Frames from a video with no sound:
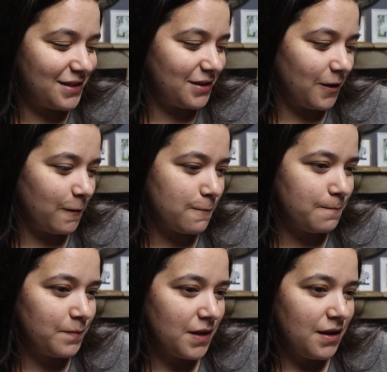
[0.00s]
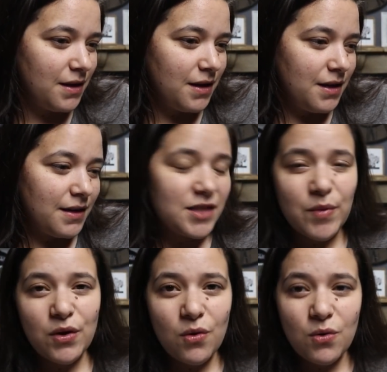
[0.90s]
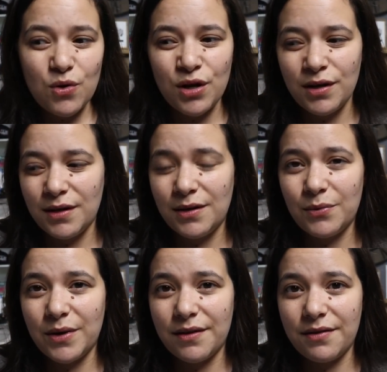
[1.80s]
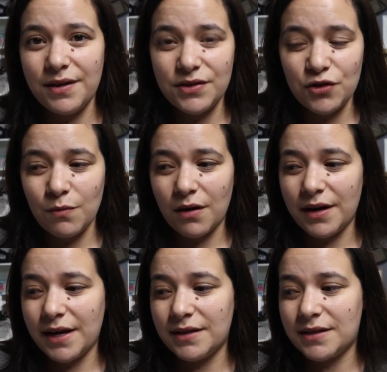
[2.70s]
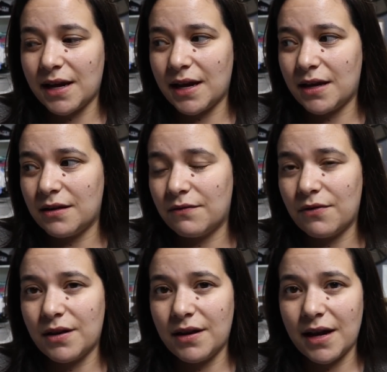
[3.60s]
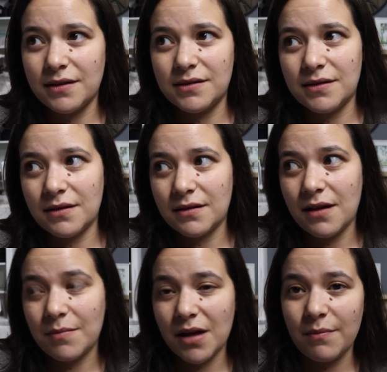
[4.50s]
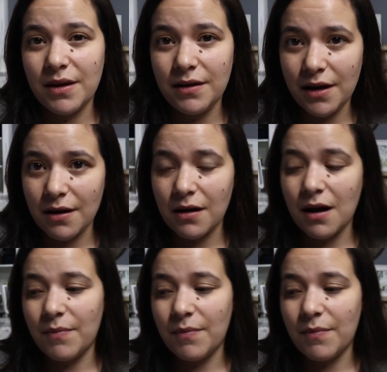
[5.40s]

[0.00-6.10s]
So that's my goal with these two markets and for the next upcoming year.